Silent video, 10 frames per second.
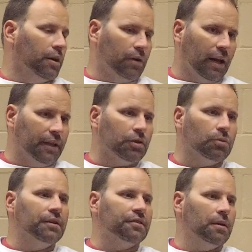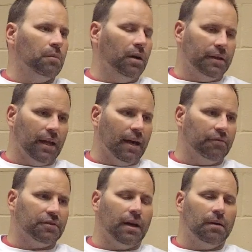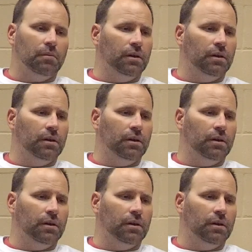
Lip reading: kind of hit the reset button at halftime.